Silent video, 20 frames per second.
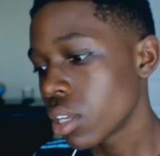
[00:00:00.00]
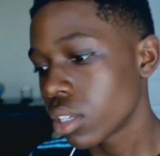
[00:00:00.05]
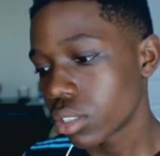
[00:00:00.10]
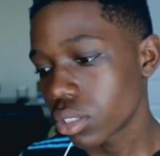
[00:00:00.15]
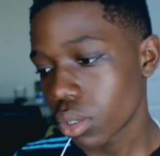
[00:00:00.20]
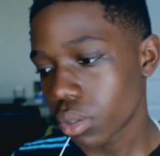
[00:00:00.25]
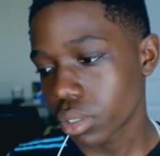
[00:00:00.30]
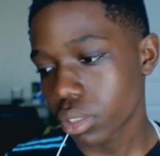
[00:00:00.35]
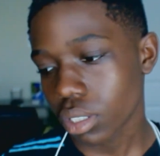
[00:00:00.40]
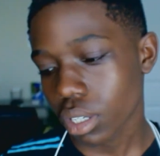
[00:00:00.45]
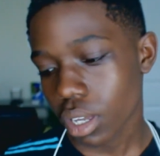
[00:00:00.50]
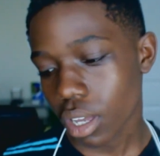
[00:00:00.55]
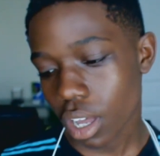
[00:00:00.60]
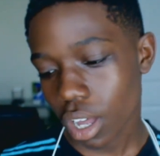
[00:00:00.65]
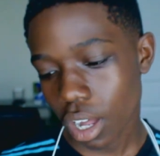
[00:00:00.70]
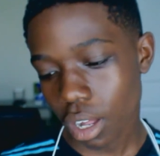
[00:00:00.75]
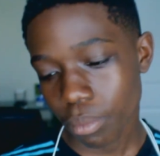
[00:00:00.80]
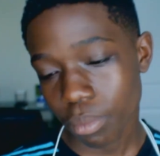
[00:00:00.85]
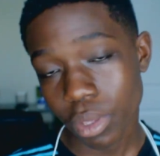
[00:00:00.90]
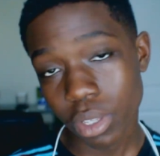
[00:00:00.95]
So it's
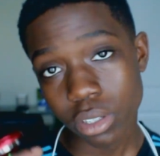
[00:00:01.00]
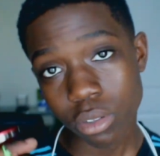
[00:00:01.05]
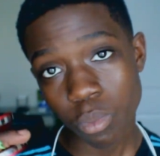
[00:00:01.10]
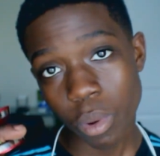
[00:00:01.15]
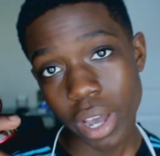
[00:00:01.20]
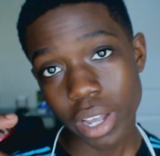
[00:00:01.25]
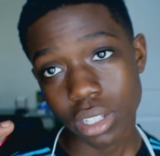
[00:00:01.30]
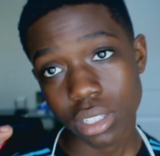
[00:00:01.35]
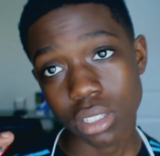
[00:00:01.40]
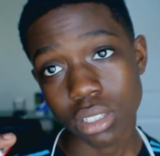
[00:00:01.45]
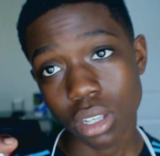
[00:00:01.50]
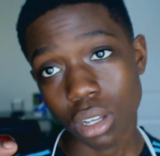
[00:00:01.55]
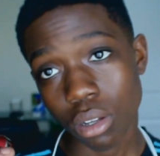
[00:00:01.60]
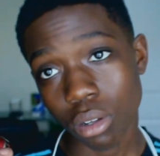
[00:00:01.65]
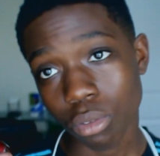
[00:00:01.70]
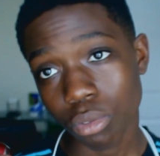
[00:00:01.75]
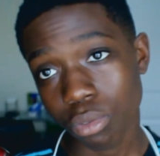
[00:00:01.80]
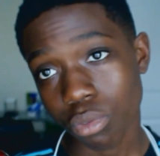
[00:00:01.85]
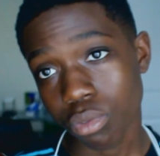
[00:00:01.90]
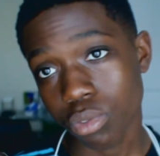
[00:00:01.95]
this by
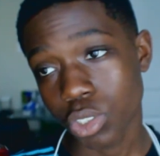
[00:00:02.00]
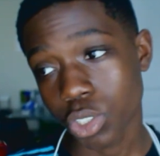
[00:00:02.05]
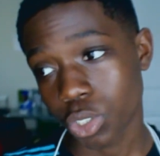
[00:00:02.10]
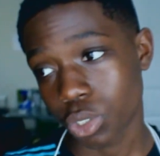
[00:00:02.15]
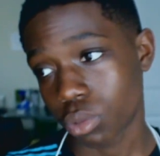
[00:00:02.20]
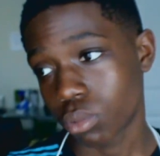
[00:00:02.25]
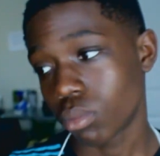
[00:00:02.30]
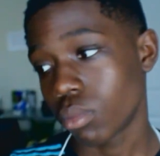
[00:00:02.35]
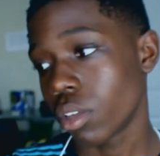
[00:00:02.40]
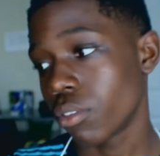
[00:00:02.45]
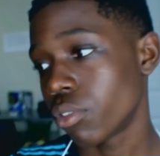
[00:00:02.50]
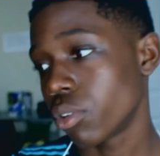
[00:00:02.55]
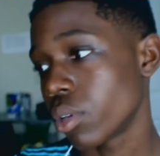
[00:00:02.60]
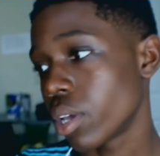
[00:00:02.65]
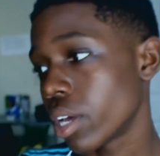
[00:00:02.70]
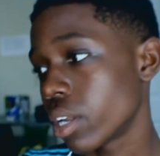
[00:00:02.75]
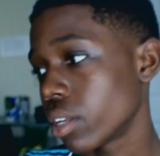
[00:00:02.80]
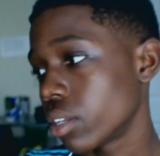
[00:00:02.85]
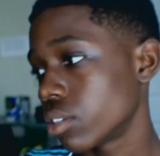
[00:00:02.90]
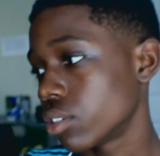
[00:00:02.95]
itself, just if you
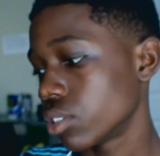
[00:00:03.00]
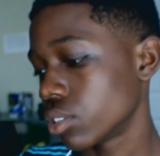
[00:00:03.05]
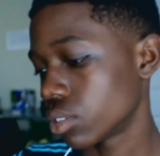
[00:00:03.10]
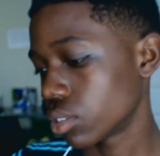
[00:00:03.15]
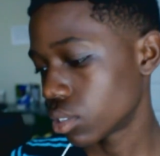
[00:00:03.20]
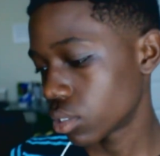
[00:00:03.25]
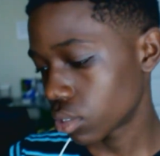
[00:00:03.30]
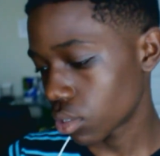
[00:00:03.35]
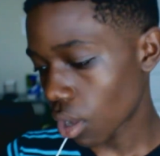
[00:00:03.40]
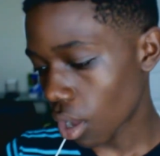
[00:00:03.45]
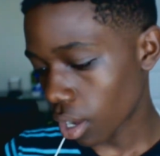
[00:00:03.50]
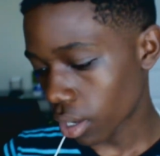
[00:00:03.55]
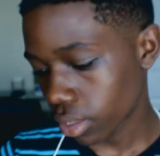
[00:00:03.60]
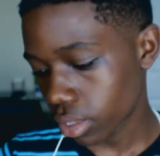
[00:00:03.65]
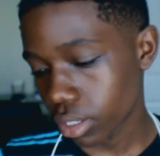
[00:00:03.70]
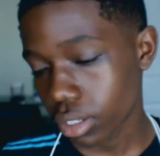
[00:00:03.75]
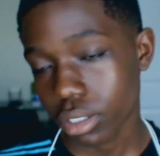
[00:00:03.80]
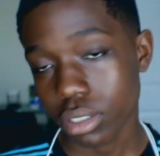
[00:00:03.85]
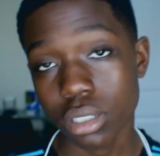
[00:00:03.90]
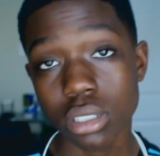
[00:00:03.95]
get it just stock,
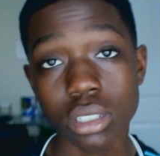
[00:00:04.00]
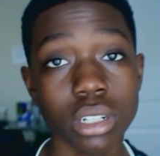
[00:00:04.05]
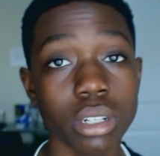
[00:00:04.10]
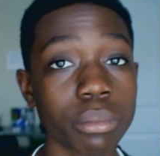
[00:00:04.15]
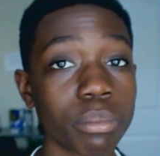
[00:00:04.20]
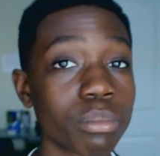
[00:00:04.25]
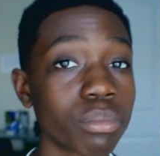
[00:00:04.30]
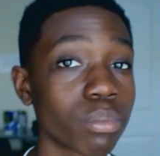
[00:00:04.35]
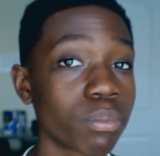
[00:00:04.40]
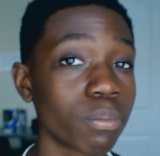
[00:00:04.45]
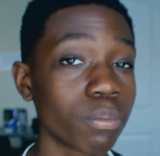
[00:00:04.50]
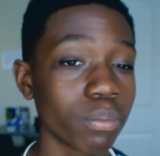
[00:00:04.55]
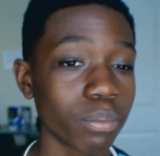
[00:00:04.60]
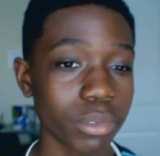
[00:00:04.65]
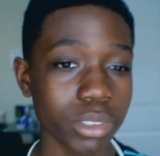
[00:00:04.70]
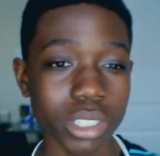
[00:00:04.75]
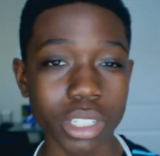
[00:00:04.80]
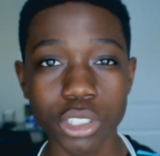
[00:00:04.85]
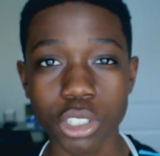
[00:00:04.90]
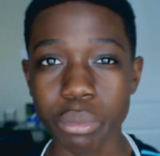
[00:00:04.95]
then it's gonna
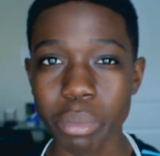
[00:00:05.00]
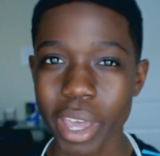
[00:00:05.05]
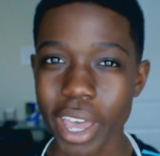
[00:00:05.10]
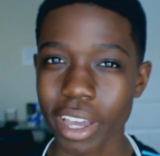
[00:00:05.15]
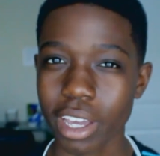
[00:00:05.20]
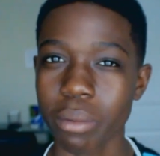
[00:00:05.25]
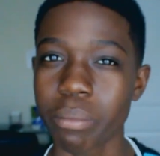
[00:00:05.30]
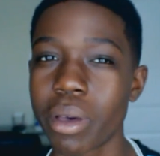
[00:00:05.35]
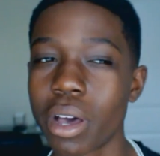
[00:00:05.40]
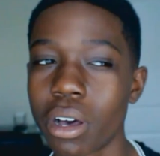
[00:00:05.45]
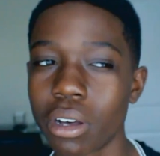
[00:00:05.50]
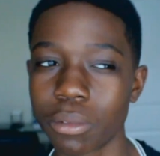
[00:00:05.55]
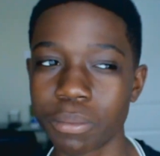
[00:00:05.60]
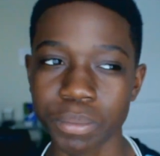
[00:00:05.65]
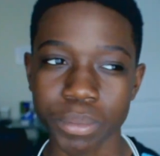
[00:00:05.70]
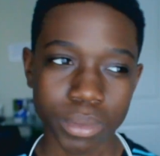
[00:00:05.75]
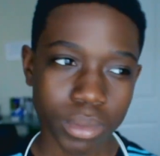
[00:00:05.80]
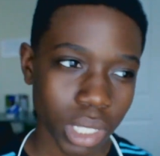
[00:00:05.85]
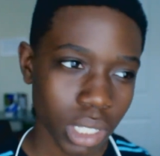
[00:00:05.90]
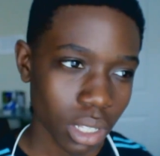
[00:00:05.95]
set you back
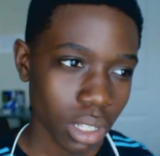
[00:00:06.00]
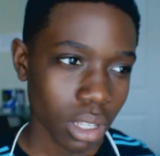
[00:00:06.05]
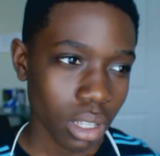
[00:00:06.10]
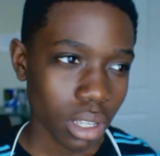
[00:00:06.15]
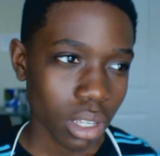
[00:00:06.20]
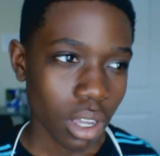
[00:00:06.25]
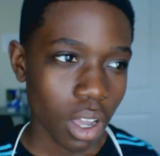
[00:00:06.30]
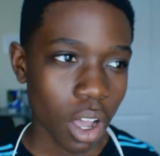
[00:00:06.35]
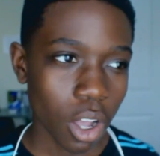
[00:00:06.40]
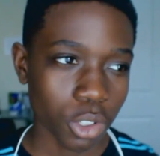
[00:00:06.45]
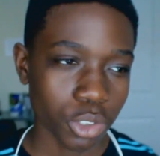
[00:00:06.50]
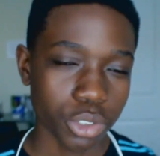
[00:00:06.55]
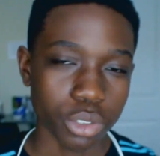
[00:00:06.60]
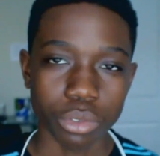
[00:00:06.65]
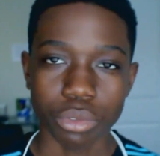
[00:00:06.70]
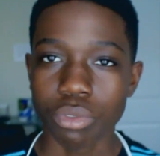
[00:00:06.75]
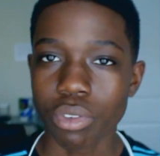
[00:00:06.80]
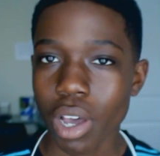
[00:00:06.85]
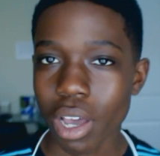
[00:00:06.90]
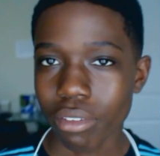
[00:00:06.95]
about
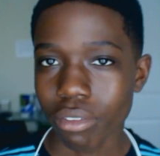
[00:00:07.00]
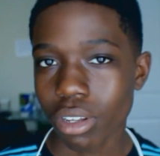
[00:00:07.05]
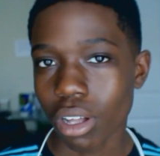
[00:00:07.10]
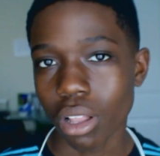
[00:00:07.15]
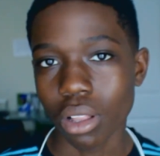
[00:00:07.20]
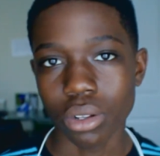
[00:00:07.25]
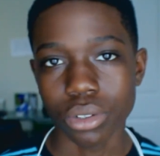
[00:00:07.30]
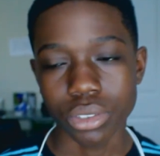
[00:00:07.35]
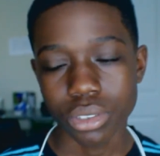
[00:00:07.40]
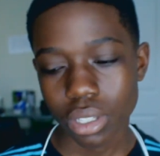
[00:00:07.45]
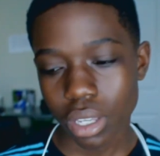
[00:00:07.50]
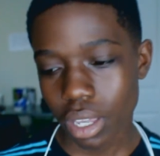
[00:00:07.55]
$105.